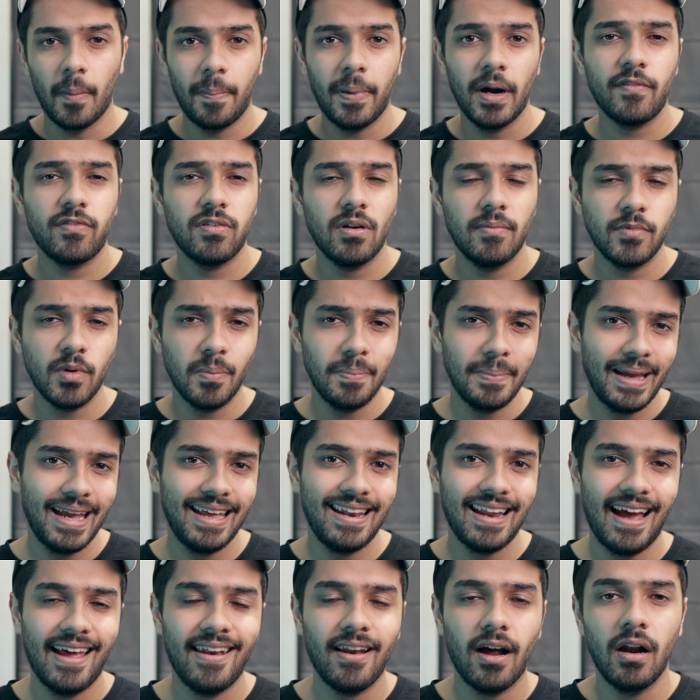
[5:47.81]
apart from the
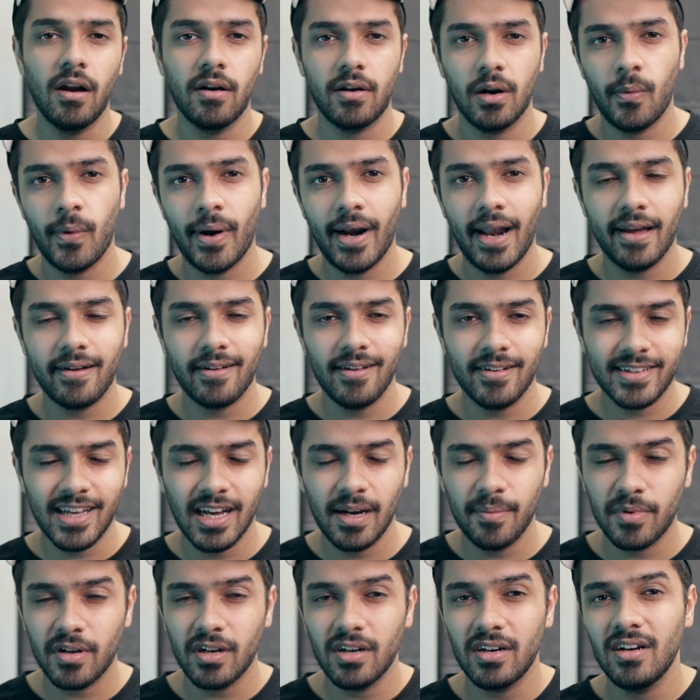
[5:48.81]
main and ultra wide angle
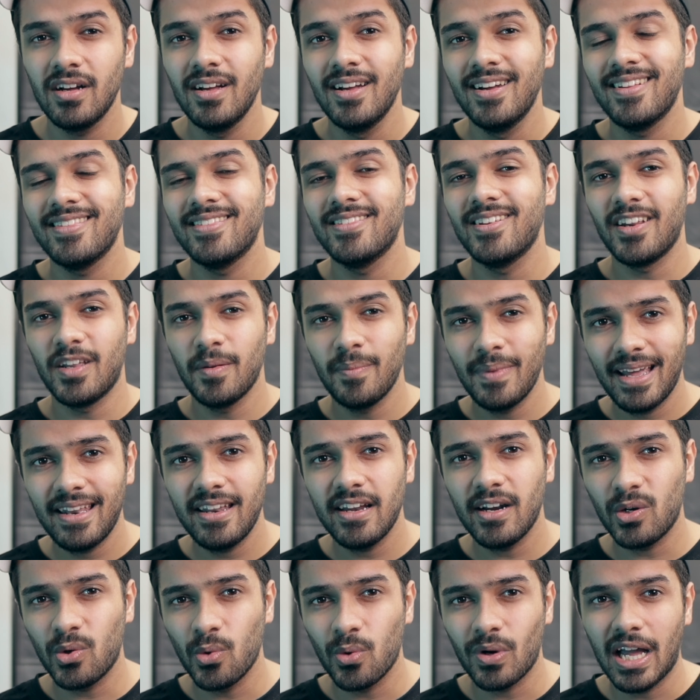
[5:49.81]
camera, the
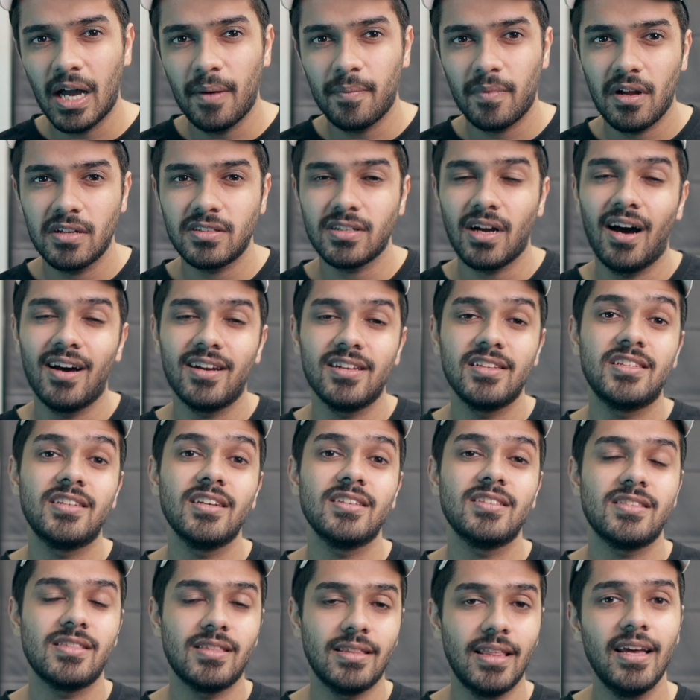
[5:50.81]
remaining two cameras are
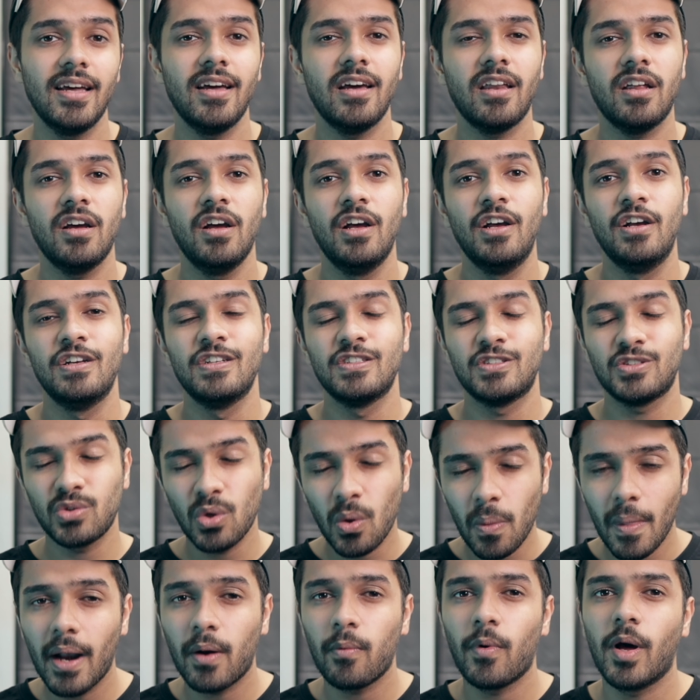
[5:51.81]
just there
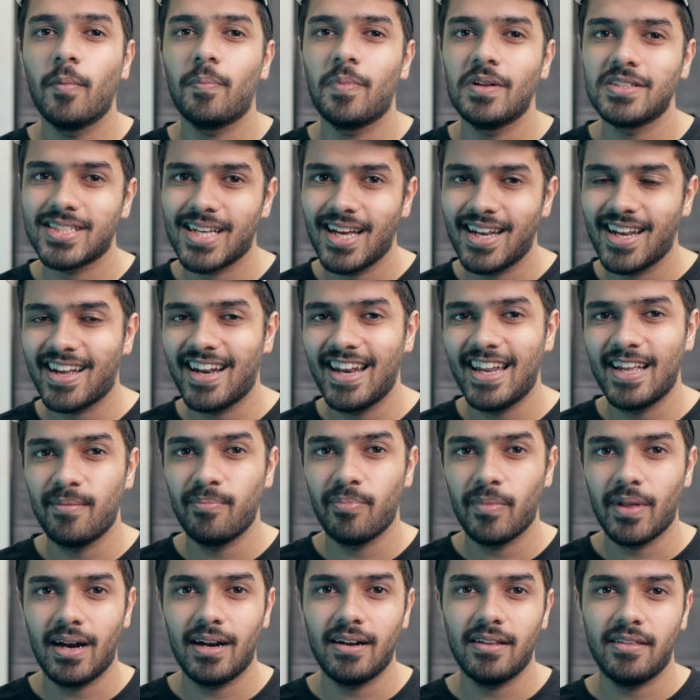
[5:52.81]
so that OnePlus can
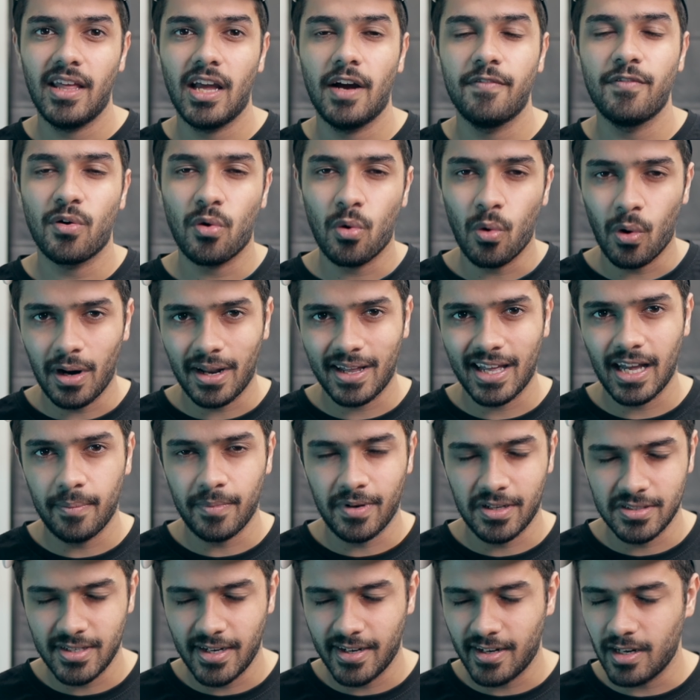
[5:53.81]
claim that they have a quad
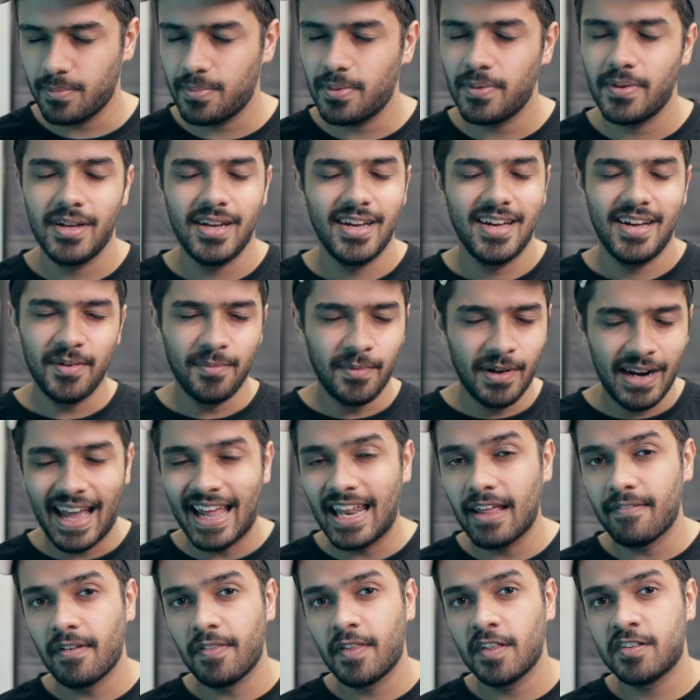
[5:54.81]
camera setup. But
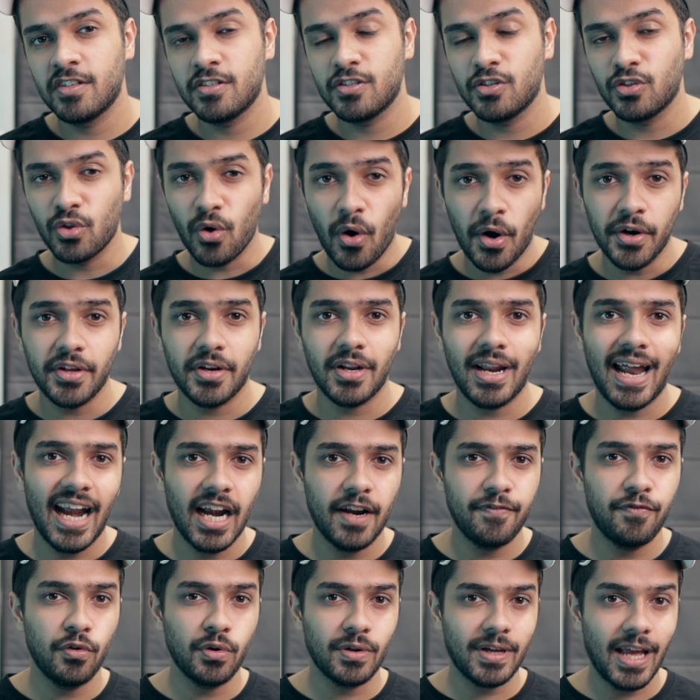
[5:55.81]
anyway, this is not a
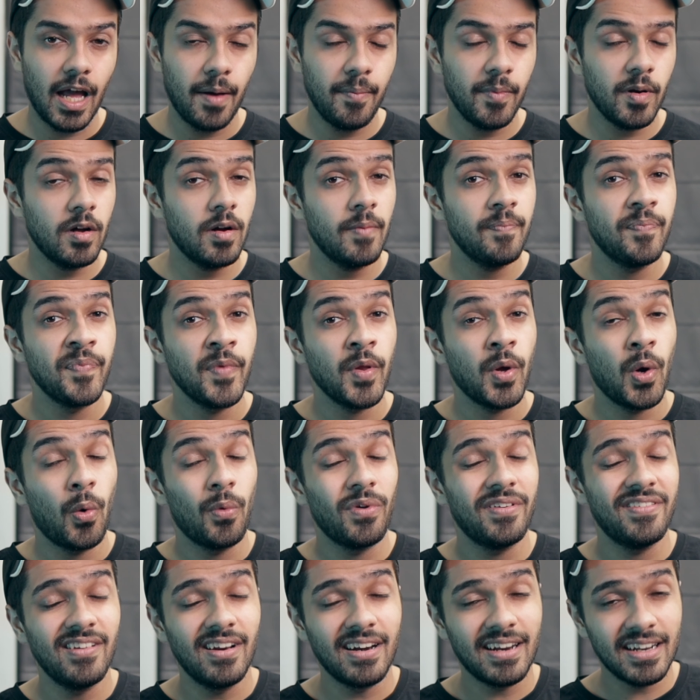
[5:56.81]
rant for camera.
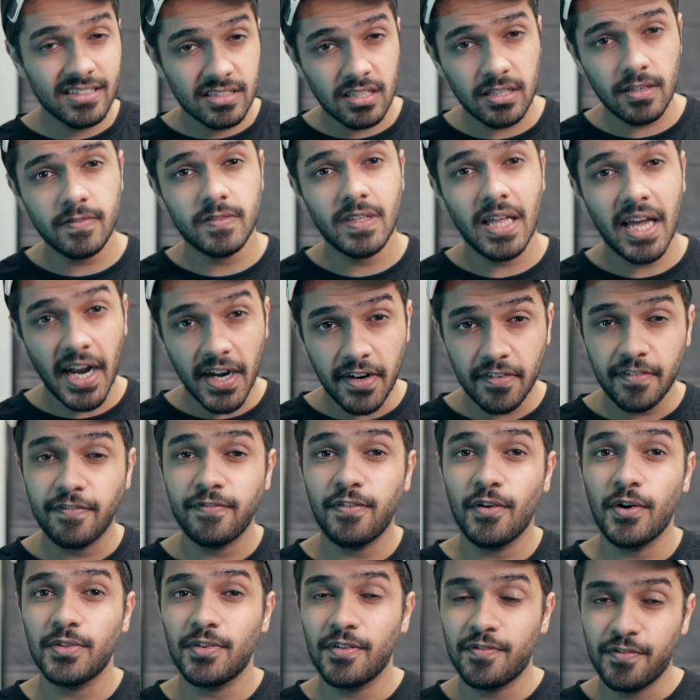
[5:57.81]
We will reserve that
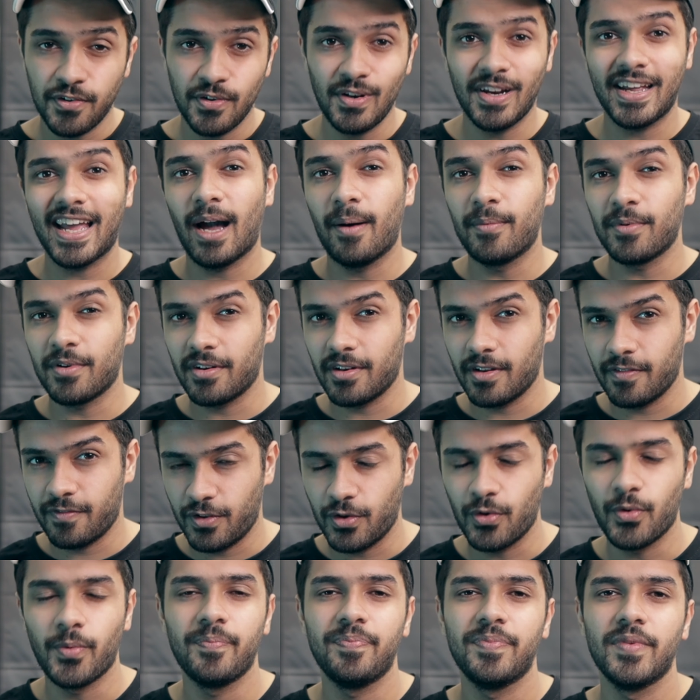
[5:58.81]
for the full camera
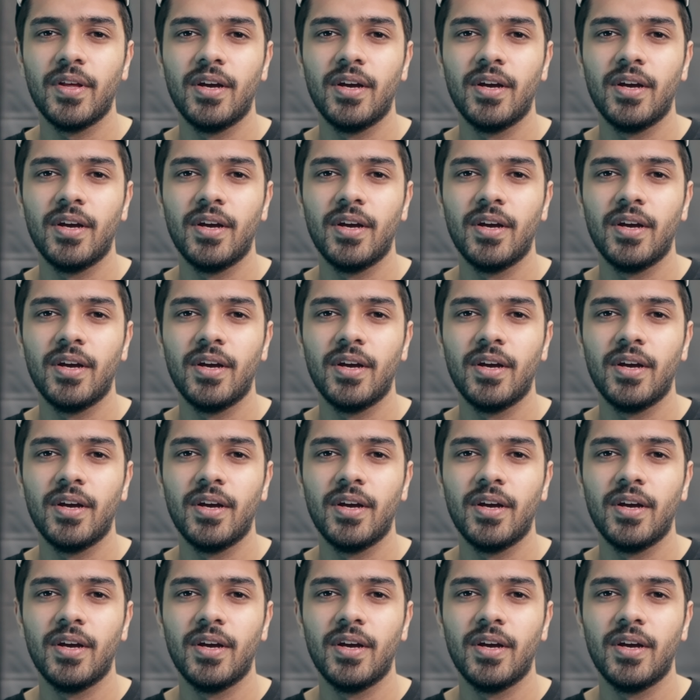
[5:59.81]
review.